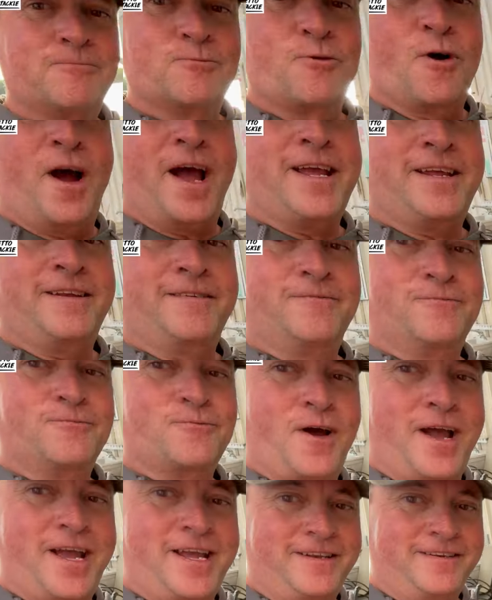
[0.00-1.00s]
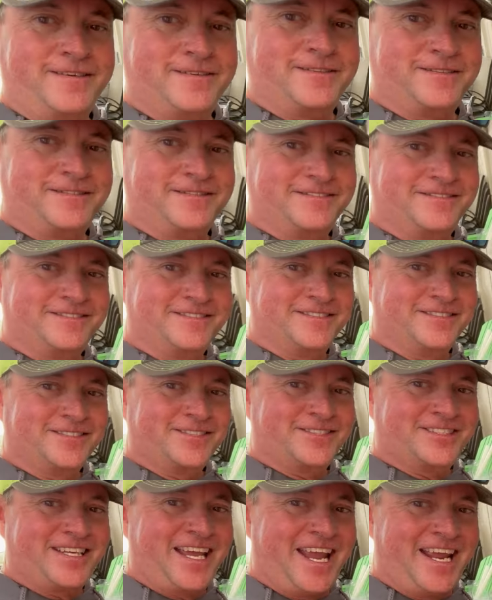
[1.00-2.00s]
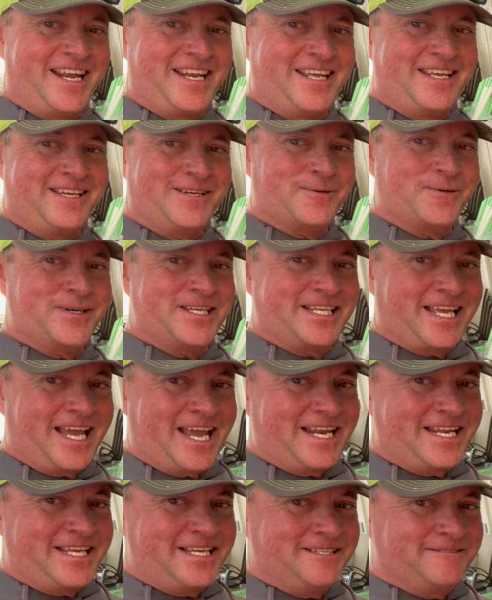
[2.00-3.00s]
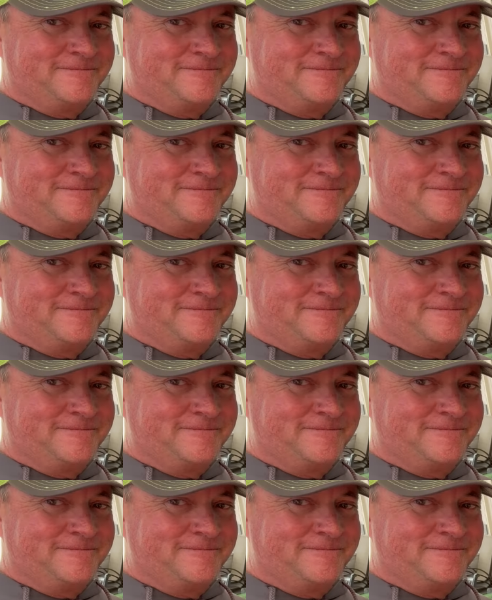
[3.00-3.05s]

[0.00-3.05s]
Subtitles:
Right? Katie, Queen Katie?